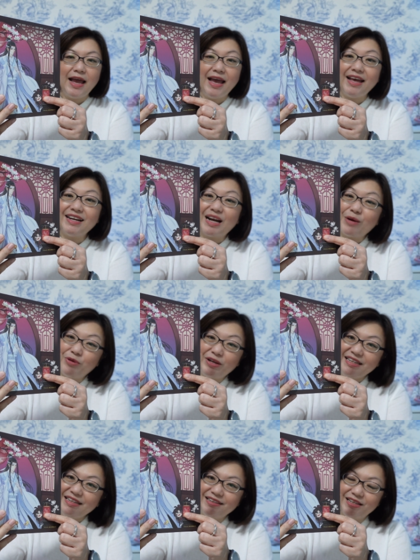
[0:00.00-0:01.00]
and I
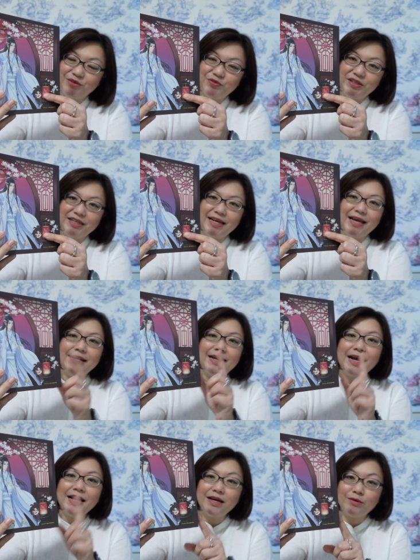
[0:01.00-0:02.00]
really love it and
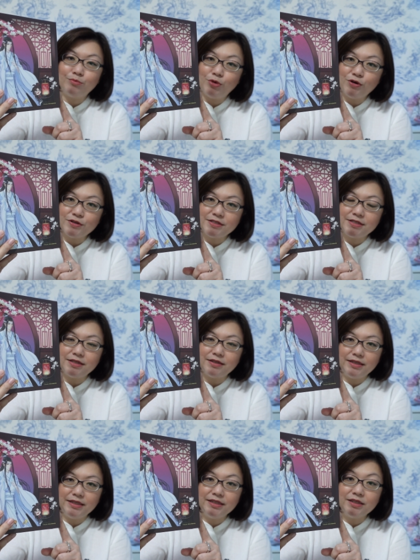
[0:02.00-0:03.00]
I unboxed it
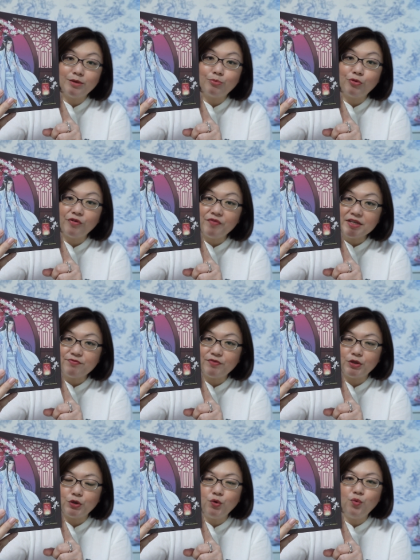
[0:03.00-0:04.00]
in a previous
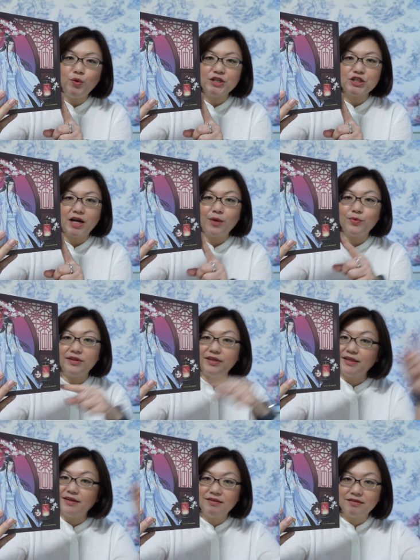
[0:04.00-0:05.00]
video which I will
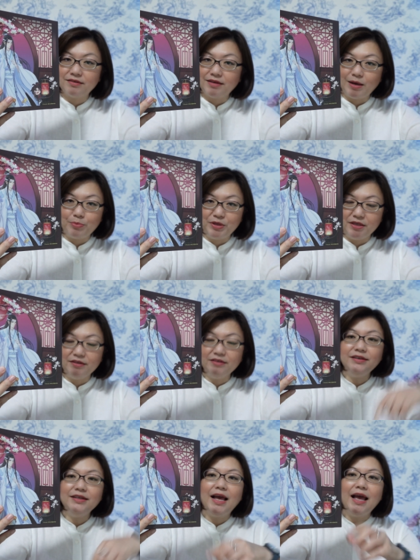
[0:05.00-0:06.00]
link up
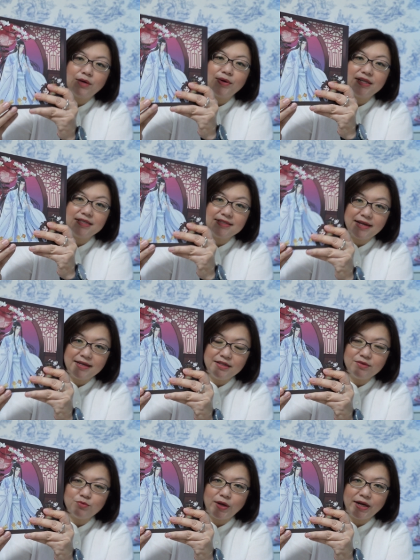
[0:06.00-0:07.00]
here. Now I
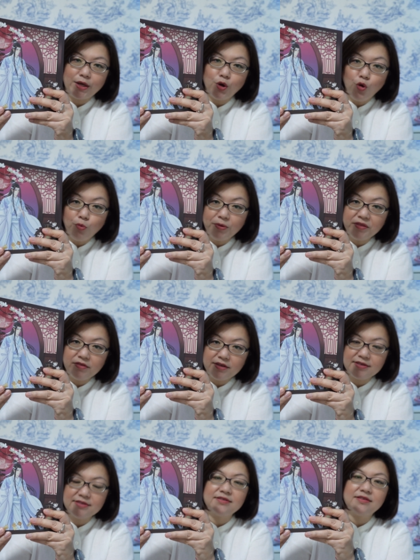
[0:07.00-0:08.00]
decided when I opened
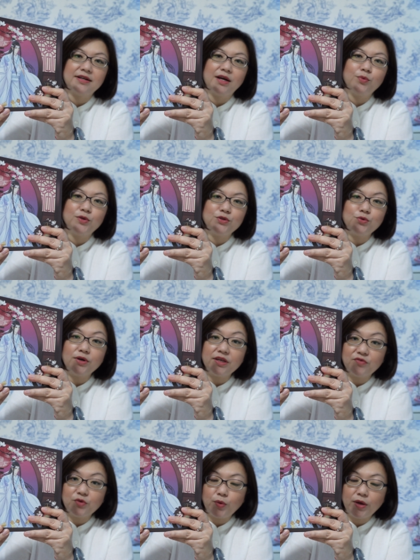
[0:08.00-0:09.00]
this that I would do a
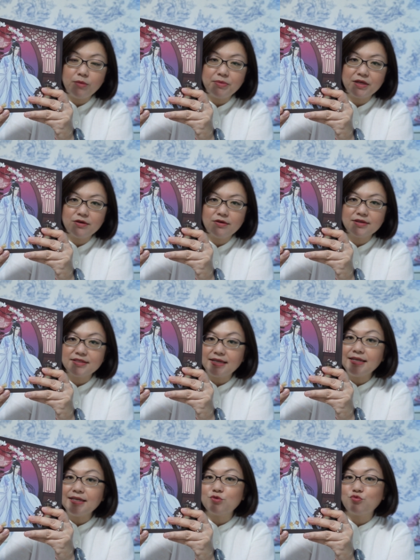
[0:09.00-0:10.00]
giveaway because
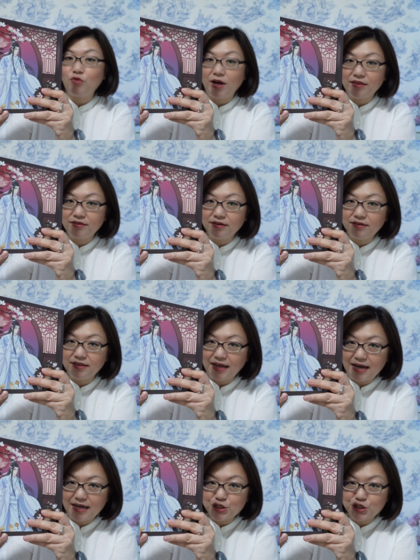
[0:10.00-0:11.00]
it is rather
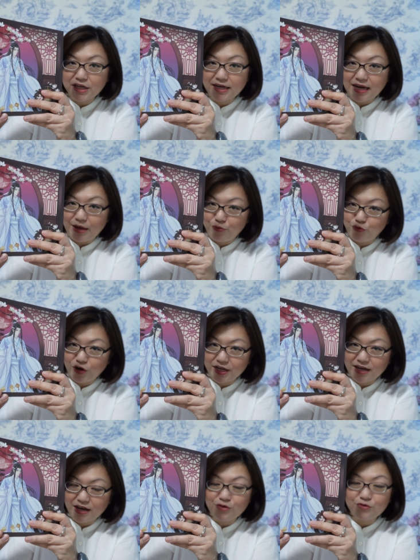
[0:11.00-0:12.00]
large and I'm
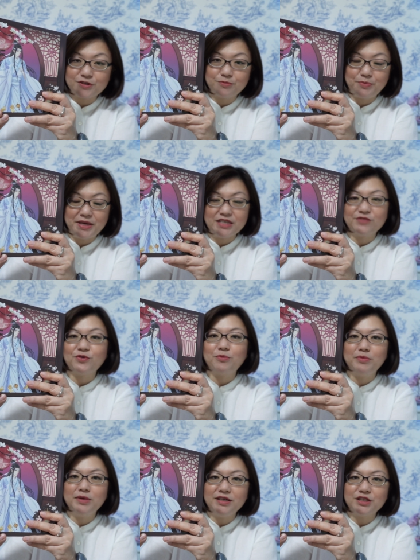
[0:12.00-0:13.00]
running out of space for
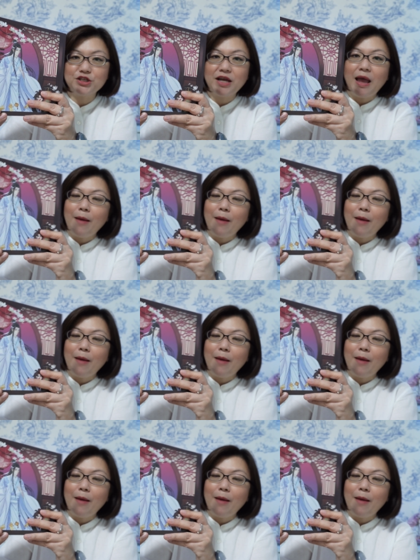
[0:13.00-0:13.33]
merch.